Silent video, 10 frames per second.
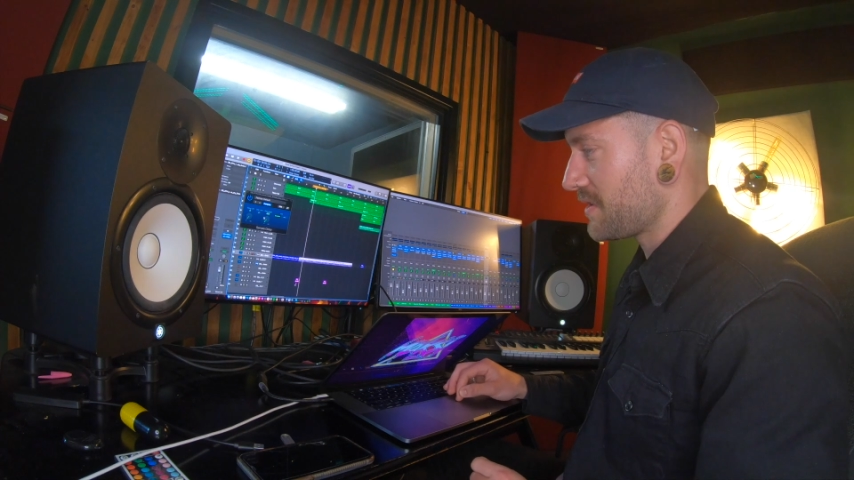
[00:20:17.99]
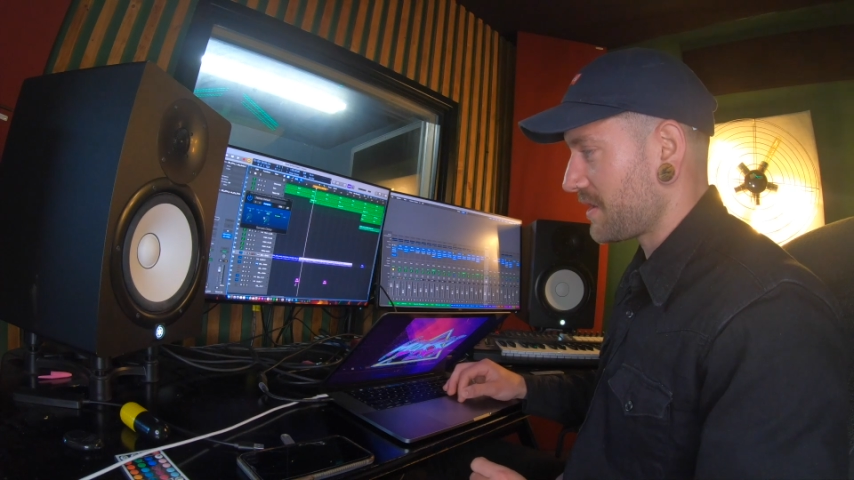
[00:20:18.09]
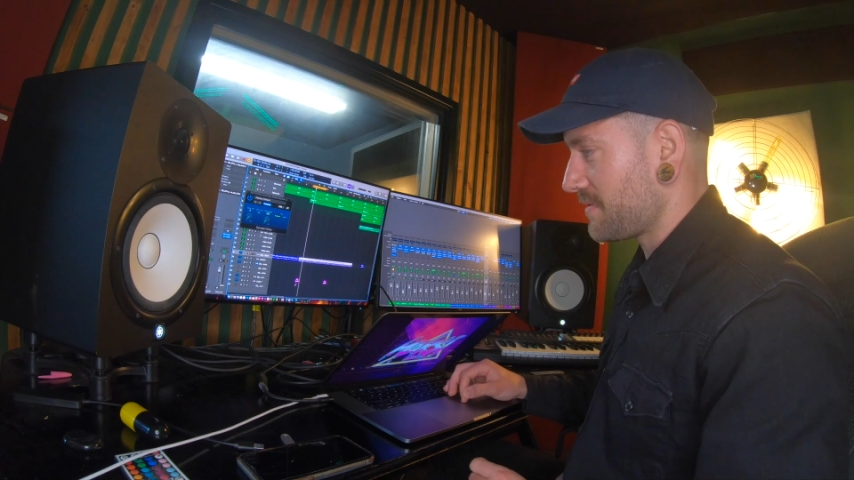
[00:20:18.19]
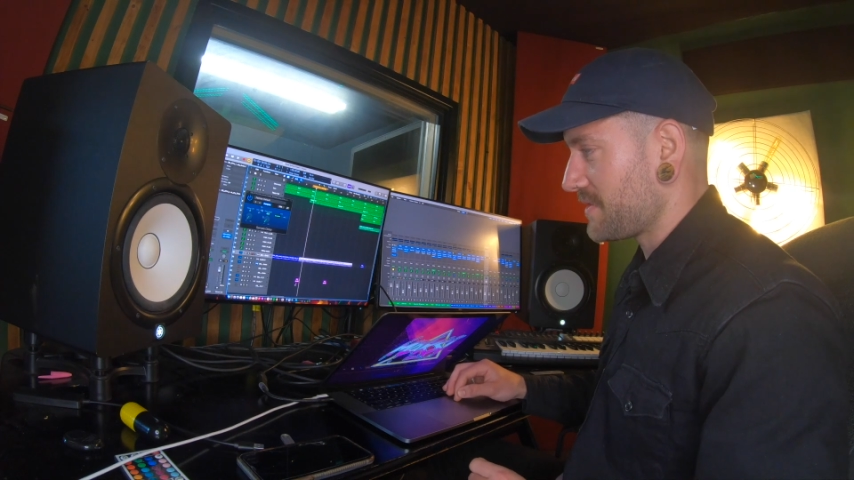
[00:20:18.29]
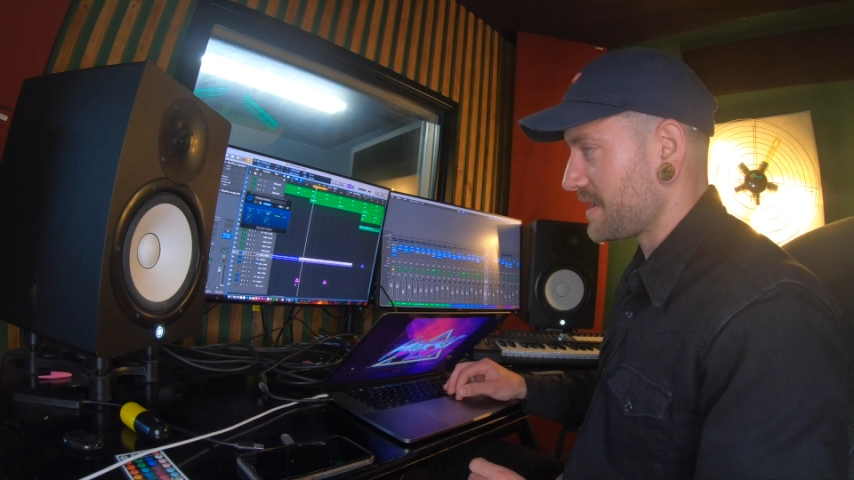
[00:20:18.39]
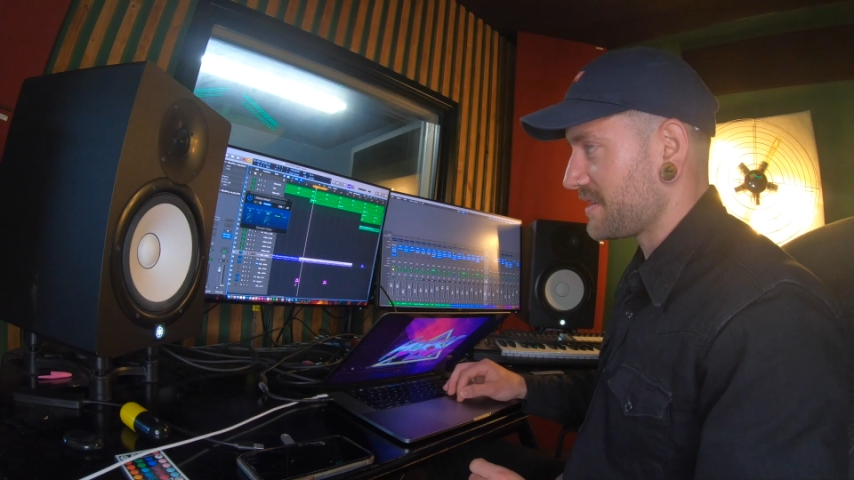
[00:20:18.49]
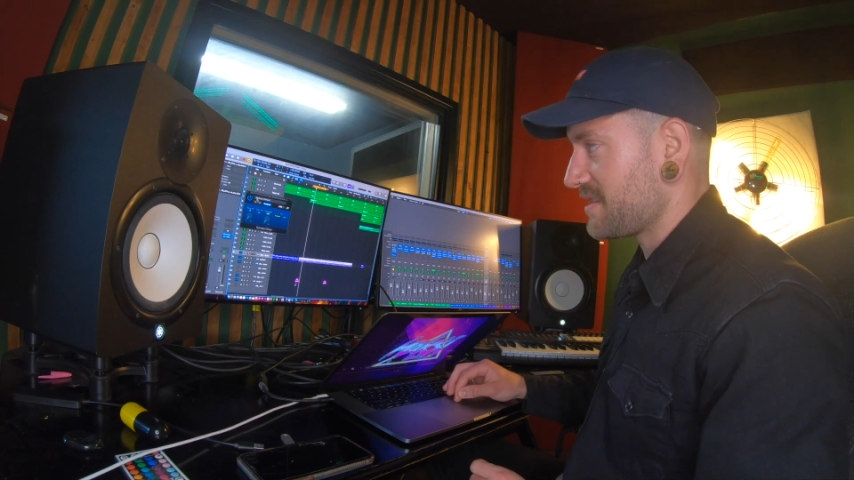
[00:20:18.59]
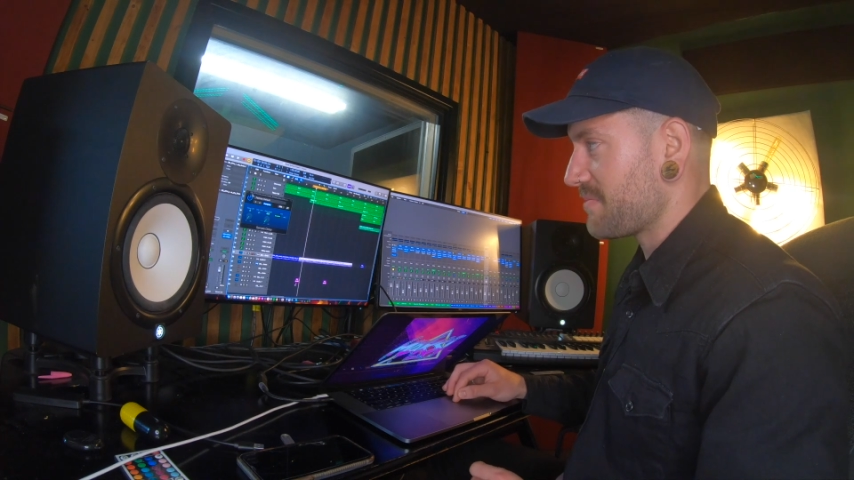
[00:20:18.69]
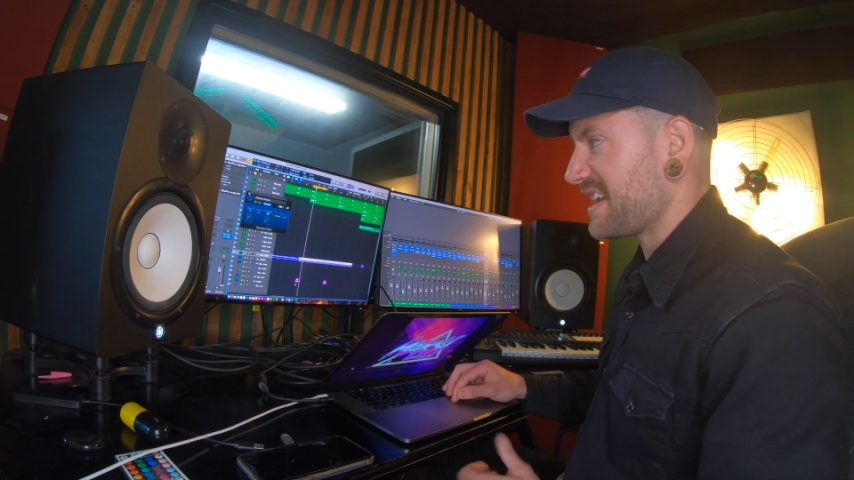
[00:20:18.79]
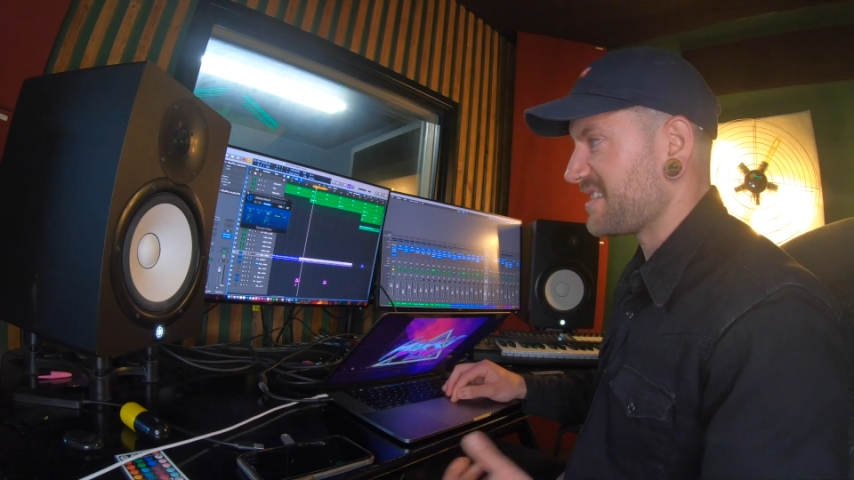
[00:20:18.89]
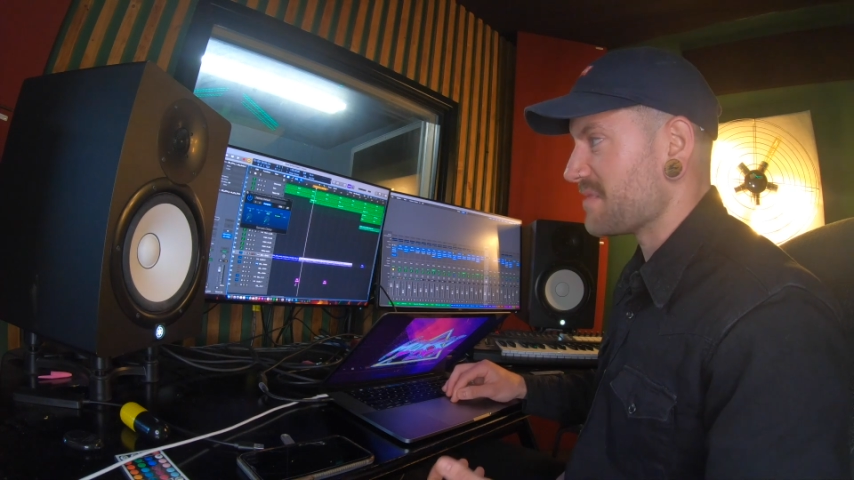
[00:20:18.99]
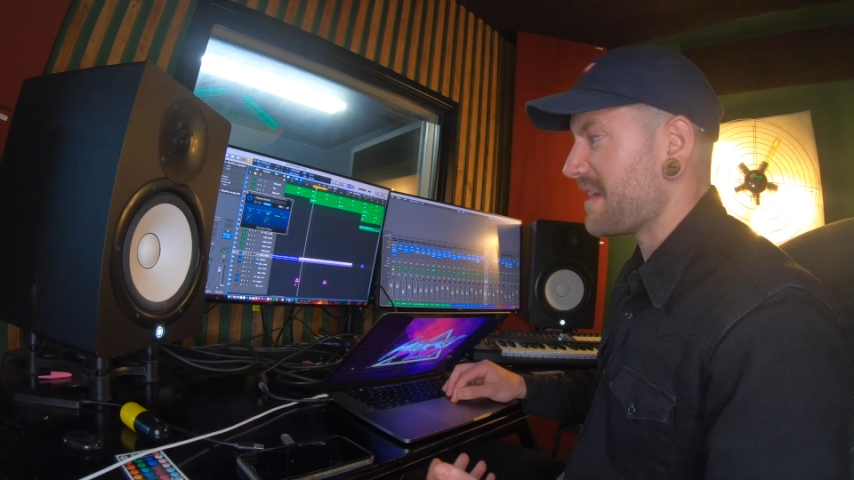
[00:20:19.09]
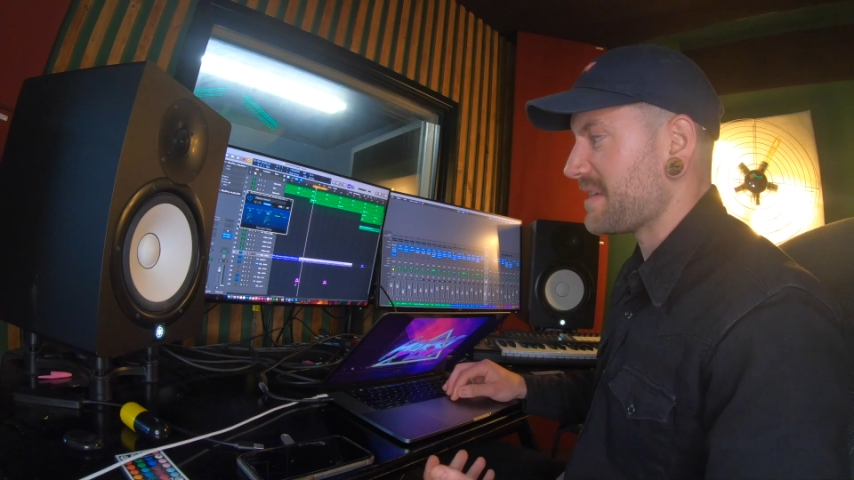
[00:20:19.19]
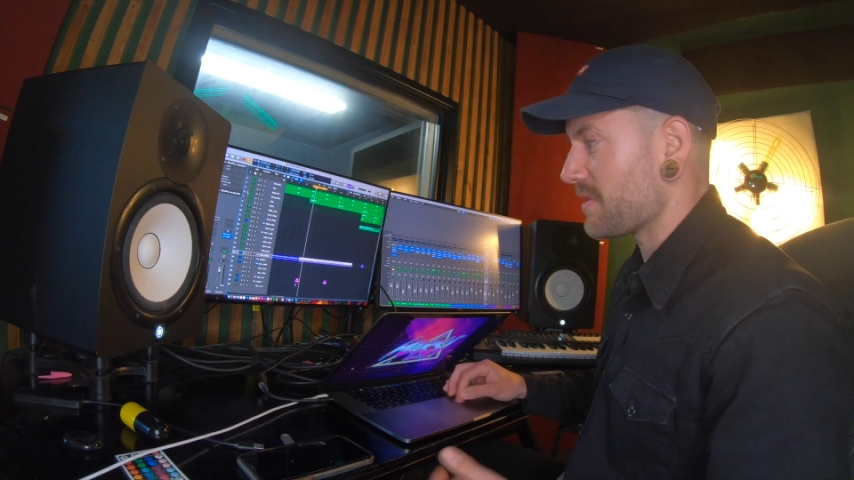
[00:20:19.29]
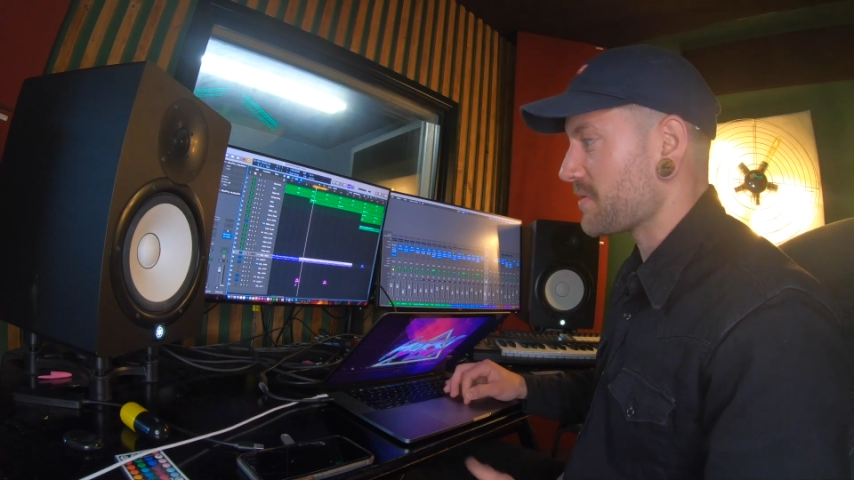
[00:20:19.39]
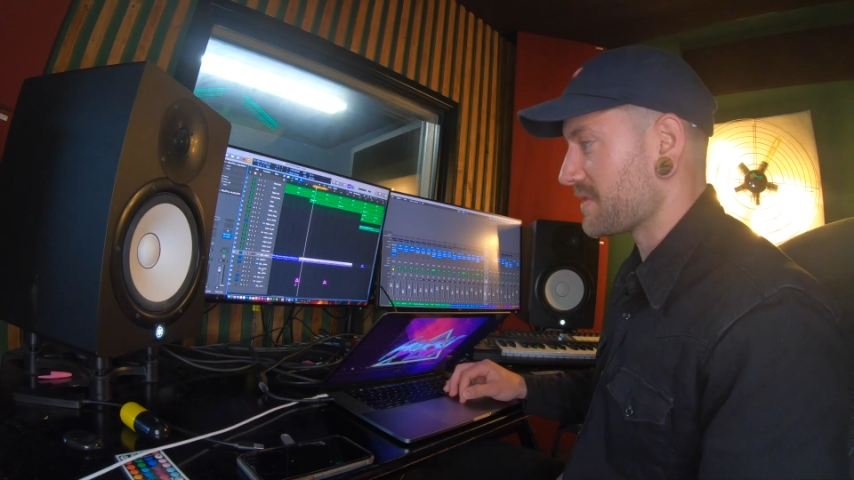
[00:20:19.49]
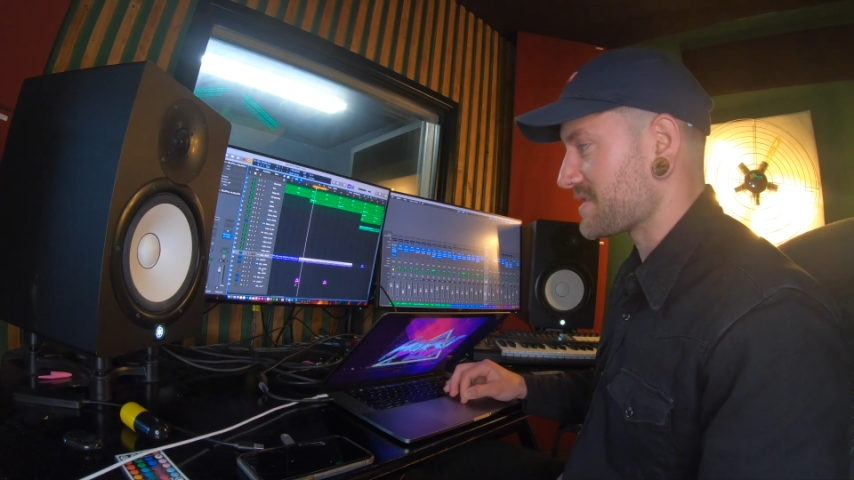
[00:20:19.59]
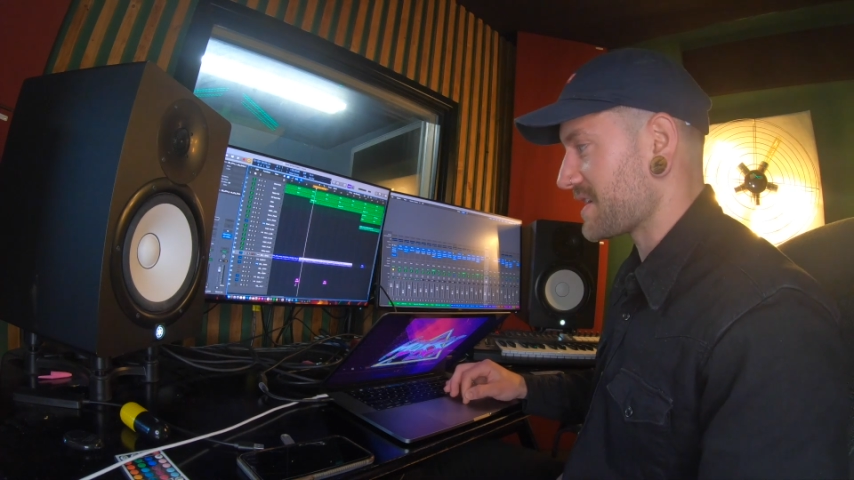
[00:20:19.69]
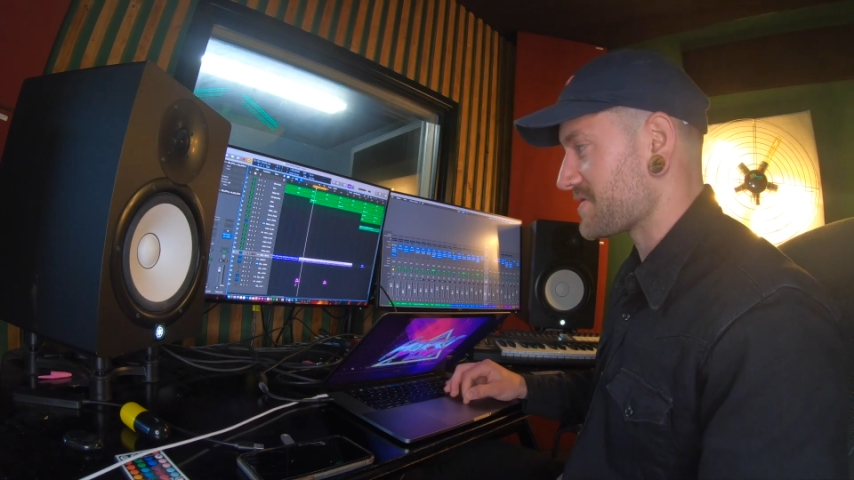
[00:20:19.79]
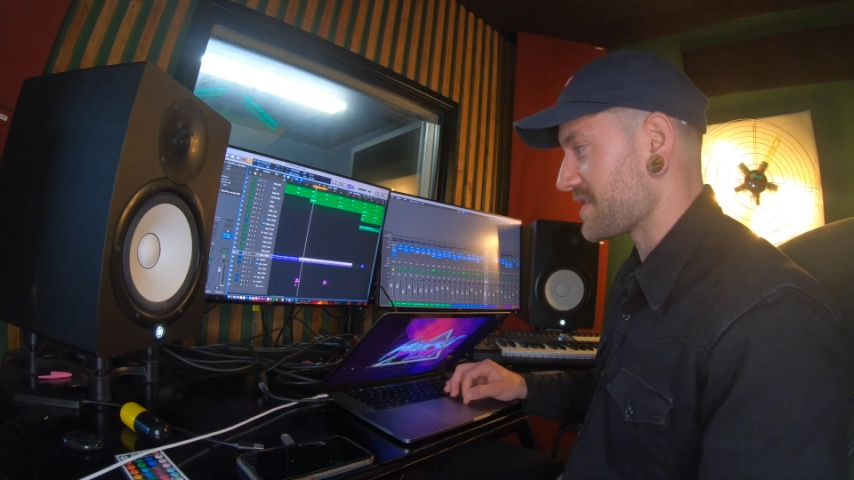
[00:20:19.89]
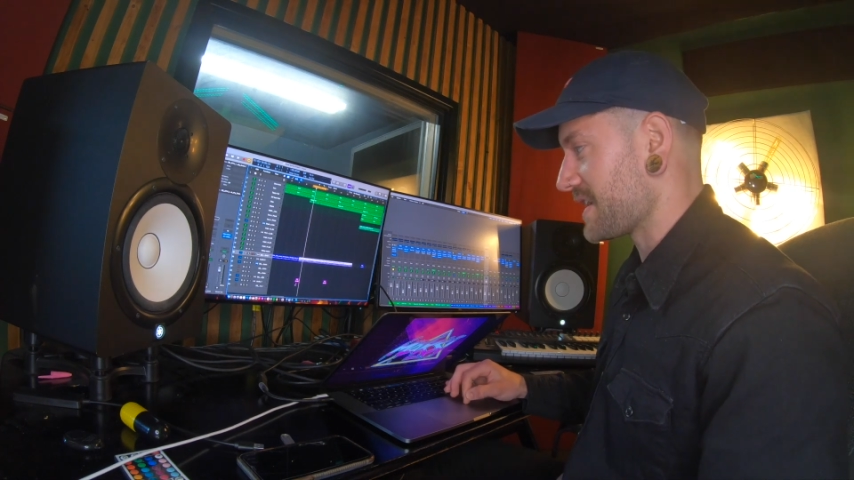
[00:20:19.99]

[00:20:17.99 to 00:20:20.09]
of the main vocal essentially. Yeah,